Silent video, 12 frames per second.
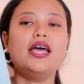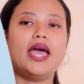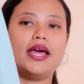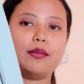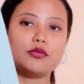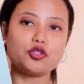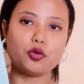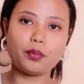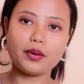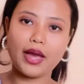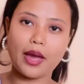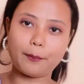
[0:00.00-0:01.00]
and I'm super
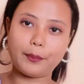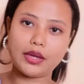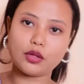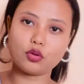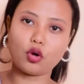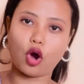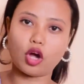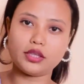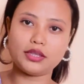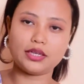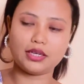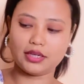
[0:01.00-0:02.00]
happy to
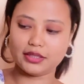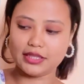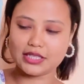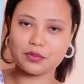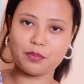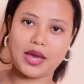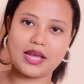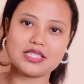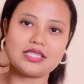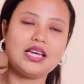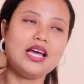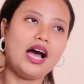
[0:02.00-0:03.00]
got this pants.